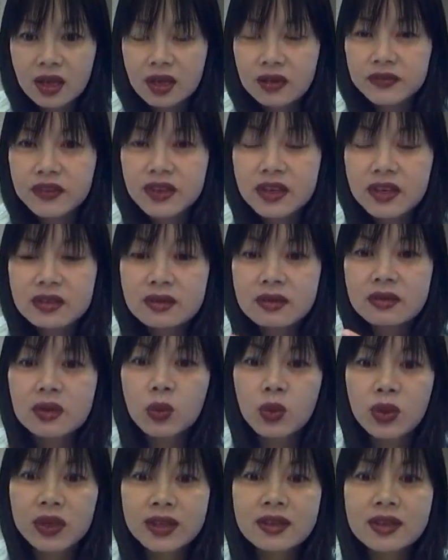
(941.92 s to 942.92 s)
Feel
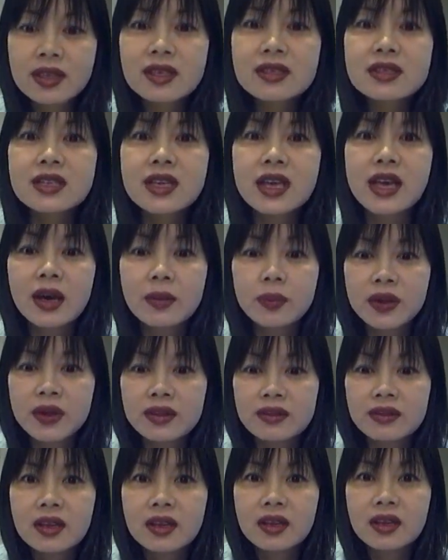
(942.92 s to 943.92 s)
when this
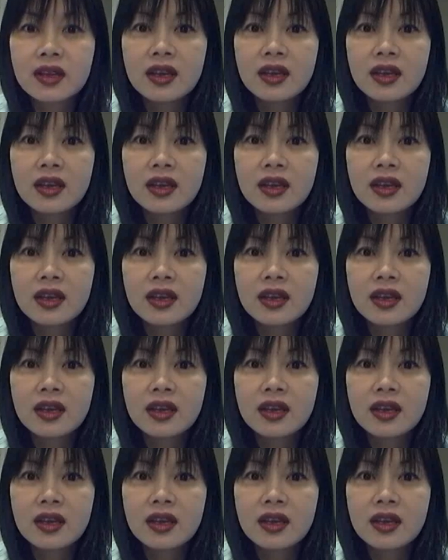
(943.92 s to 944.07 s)
happened,